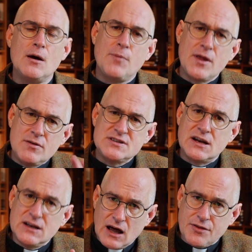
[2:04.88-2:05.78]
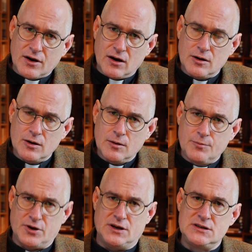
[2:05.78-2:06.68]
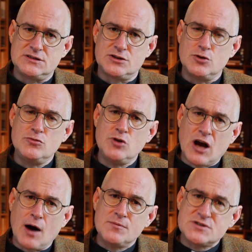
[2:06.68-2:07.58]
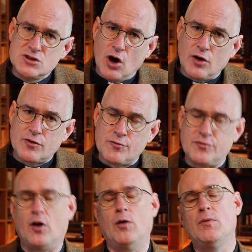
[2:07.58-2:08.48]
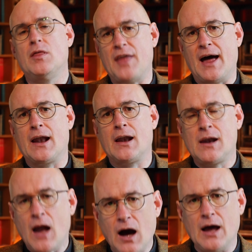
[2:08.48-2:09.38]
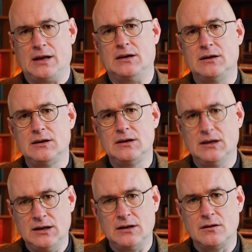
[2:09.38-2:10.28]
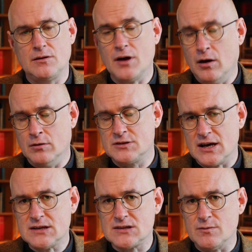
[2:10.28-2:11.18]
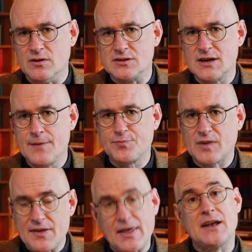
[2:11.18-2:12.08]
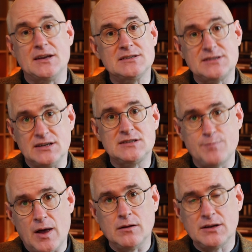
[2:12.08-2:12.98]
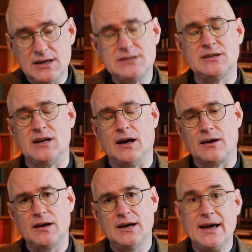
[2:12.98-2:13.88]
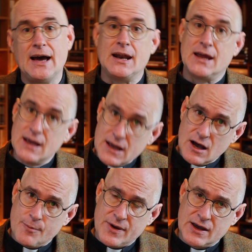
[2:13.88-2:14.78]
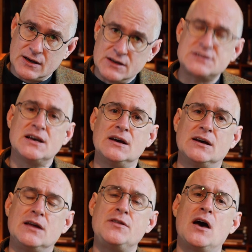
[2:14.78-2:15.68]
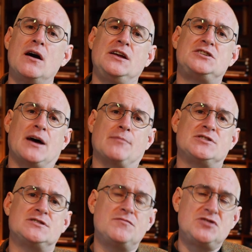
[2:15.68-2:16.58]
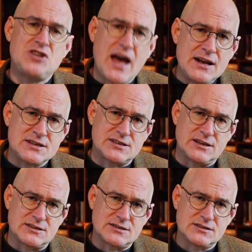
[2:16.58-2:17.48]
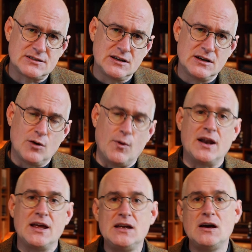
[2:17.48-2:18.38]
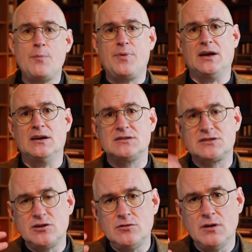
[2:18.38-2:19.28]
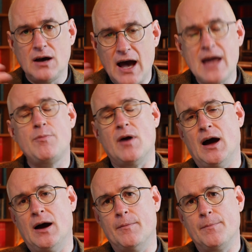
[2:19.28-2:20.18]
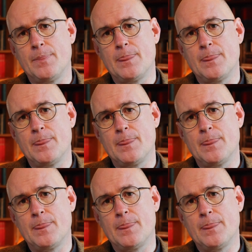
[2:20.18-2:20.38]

But there is another priest who comes not from that line in the Old Testament, and that is this Melchizedek. And he appears in the early chapters of Genesis, when he appears to Abraham.